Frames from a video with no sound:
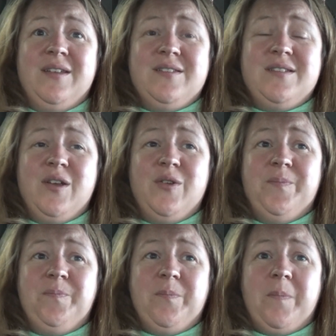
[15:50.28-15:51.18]
So
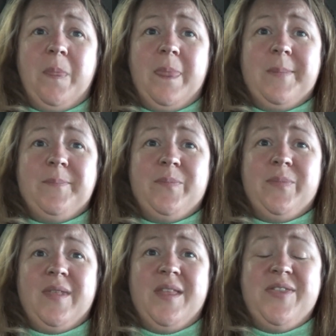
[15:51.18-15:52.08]

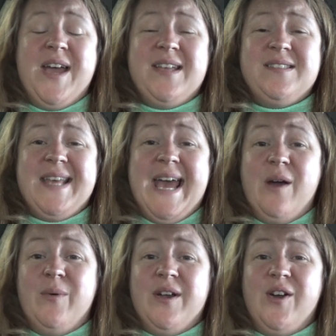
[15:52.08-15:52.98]
that's
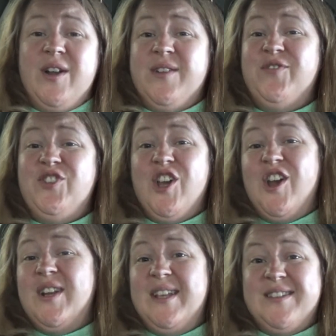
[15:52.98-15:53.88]
our kind of
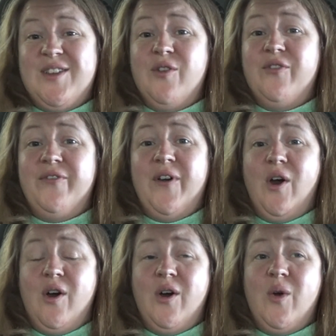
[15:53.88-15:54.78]
journey so
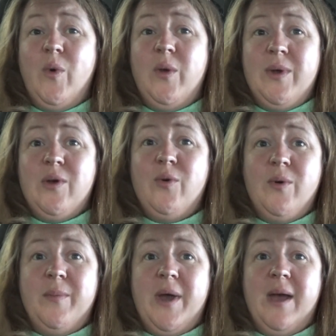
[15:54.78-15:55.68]
far. We
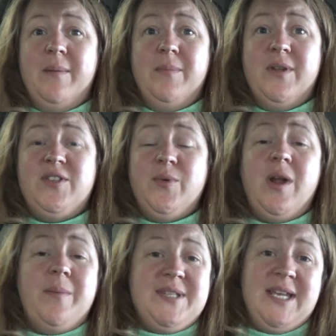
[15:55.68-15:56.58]
will do an
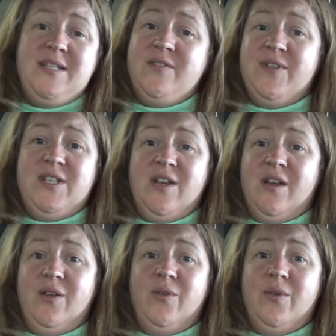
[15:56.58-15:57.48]
updated
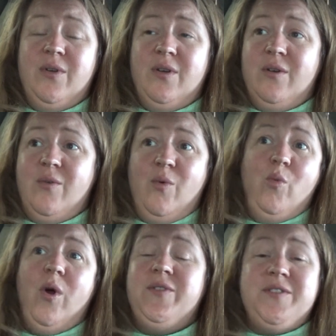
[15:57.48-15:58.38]
video
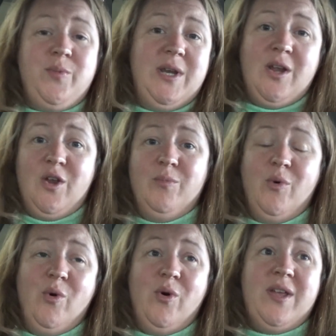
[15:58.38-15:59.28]
once we know
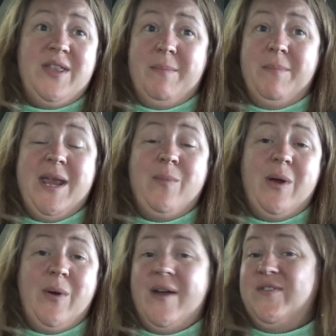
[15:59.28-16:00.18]
more. That may
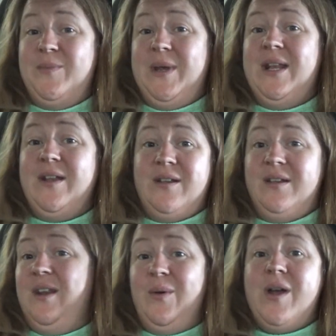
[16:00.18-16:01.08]
well have to be in
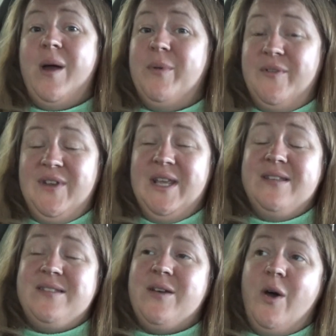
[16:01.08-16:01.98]
a couple of
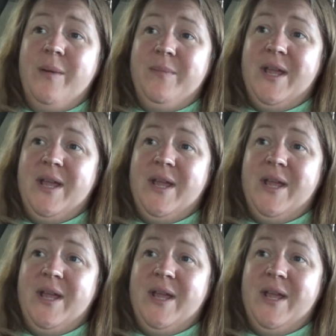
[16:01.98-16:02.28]
years' time